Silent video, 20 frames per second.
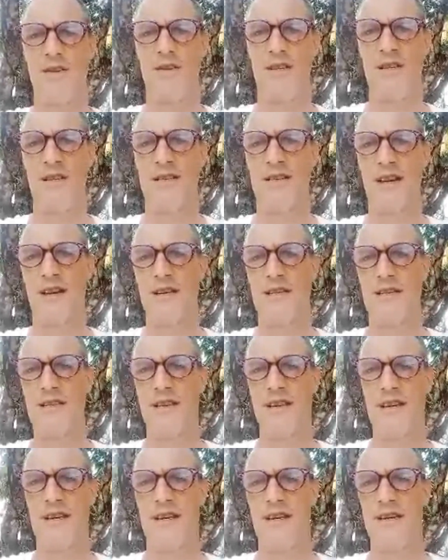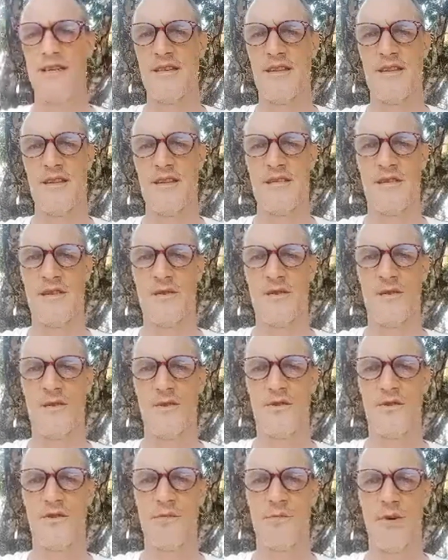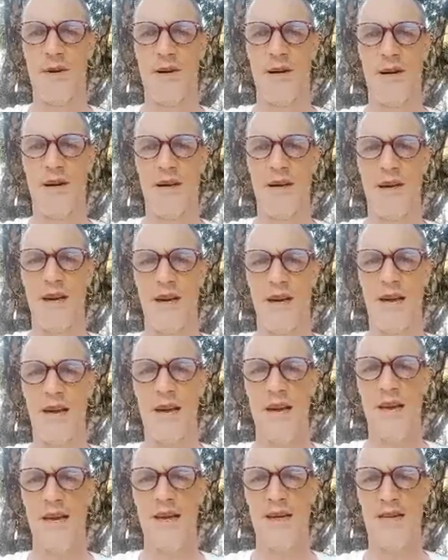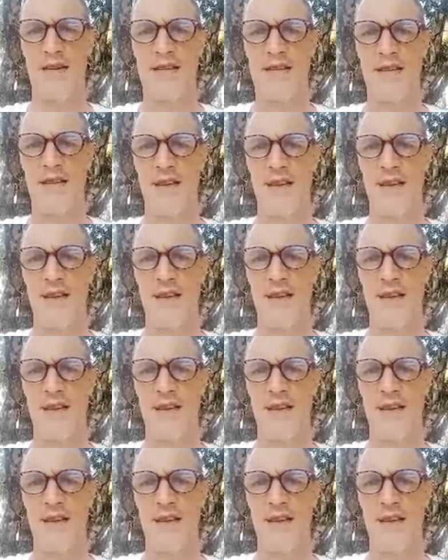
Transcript: The intense heat is caused by haze